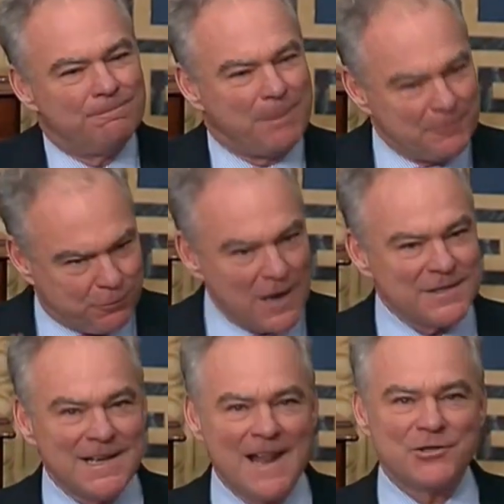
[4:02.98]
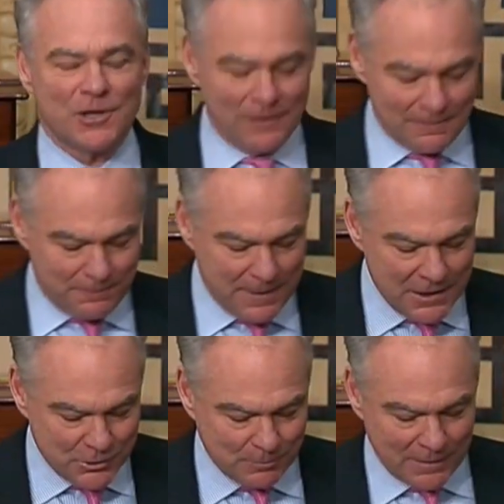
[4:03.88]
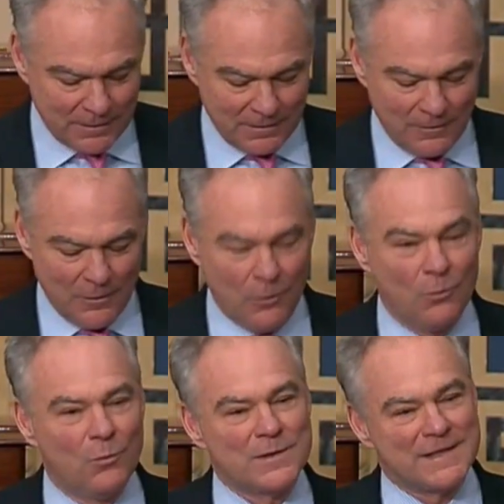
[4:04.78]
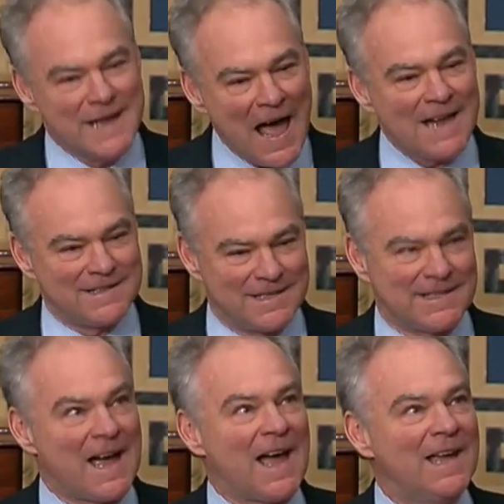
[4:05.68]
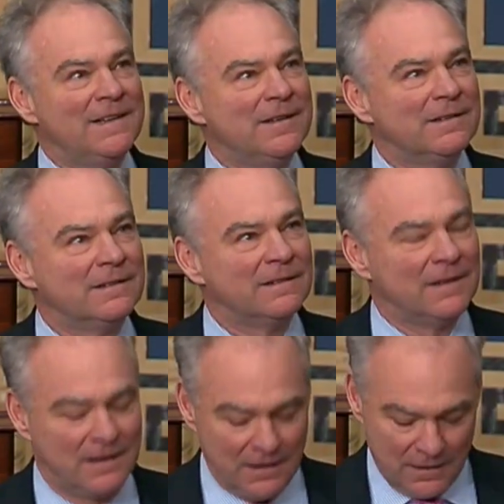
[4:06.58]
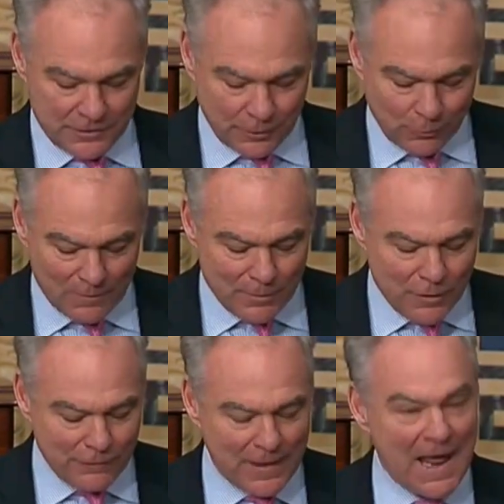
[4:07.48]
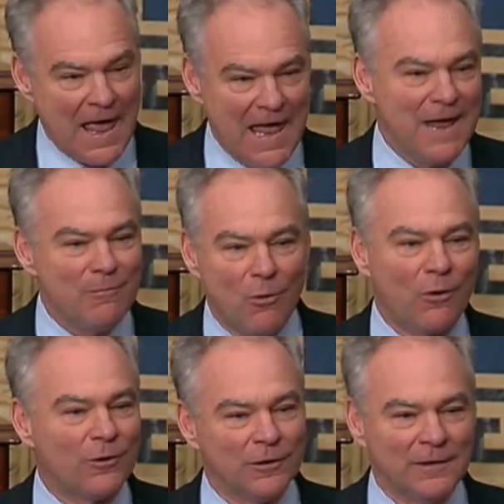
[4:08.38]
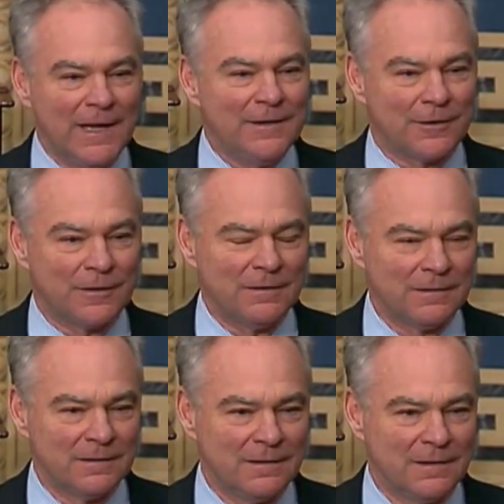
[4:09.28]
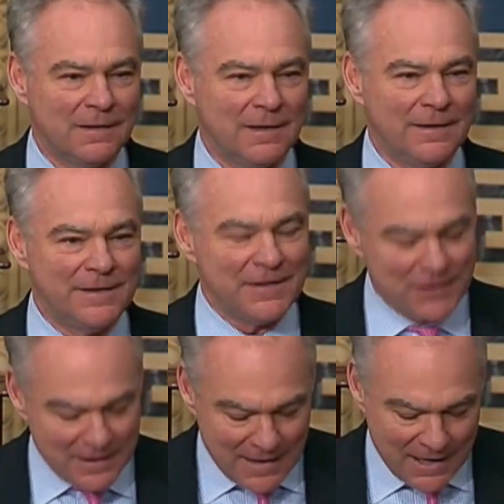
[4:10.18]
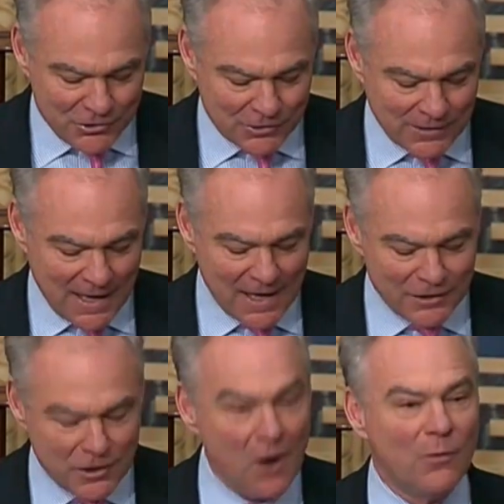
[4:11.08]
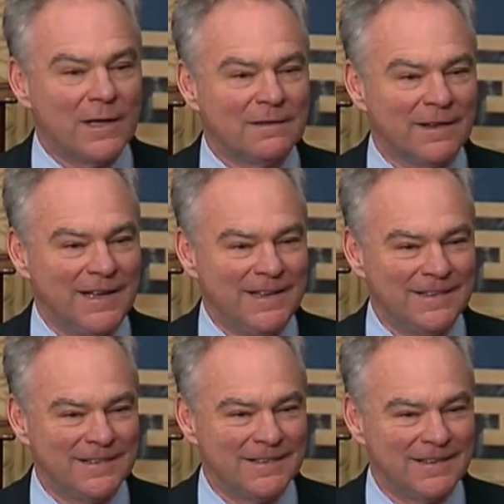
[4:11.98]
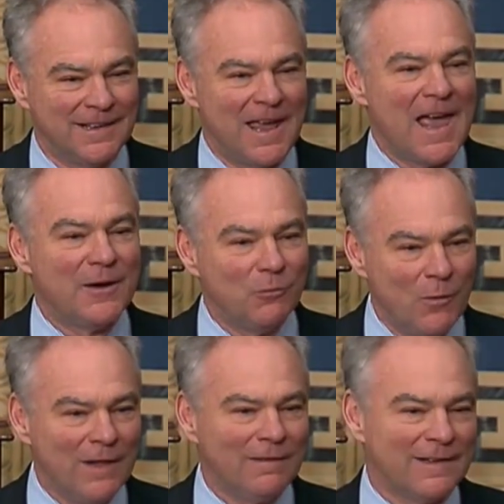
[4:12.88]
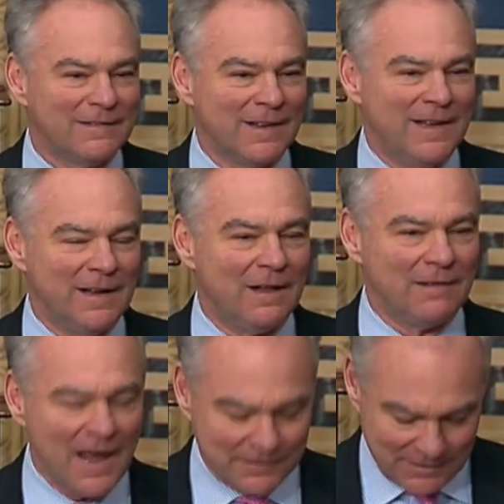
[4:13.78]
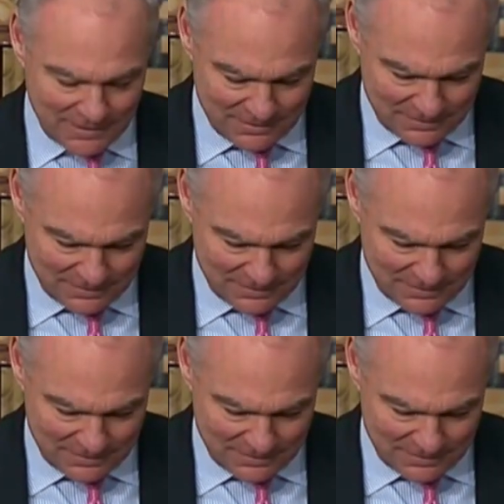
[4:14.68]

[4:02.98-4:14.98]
But presidential impeachment was not designed to remove an amoral leader that the nation had knowingly and willingly elected.